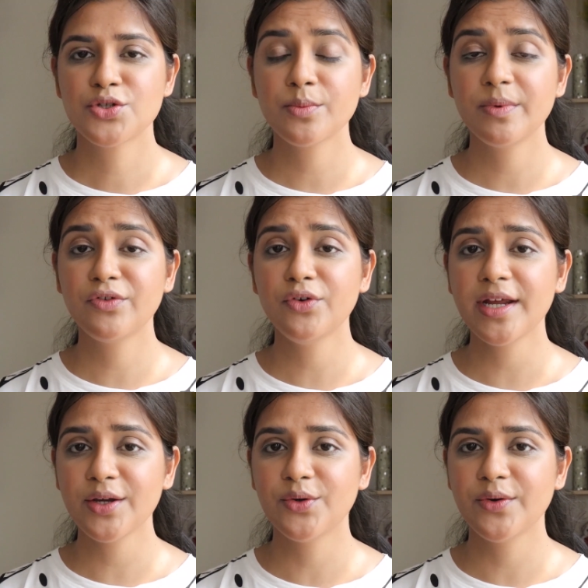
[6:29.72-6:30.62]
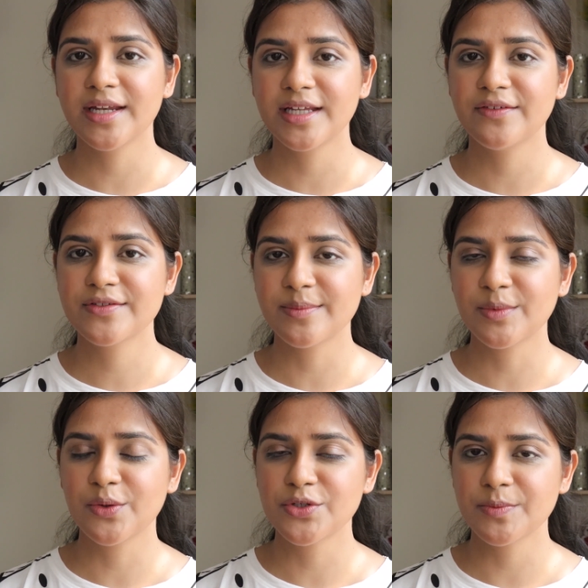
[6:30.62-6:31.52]
So before I go and get
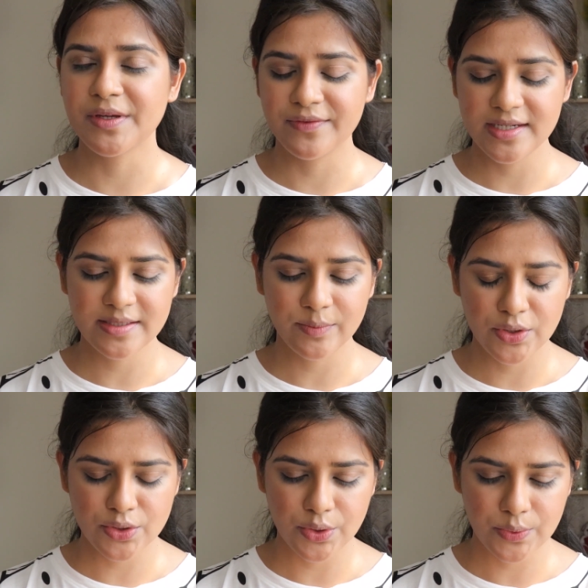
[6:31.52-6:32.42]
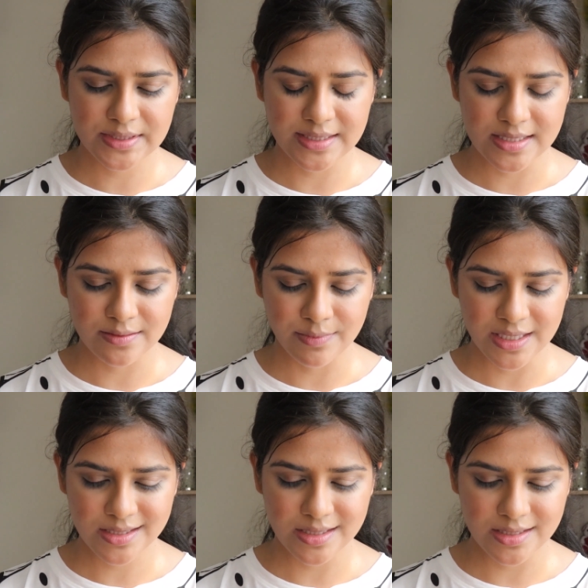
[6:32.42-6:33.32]
some glue to my face, I'm going to use this
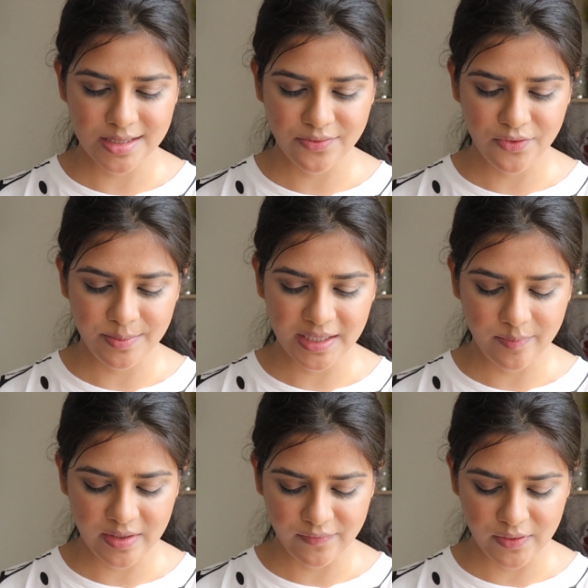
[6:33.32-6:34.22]
mist. This is from Makeup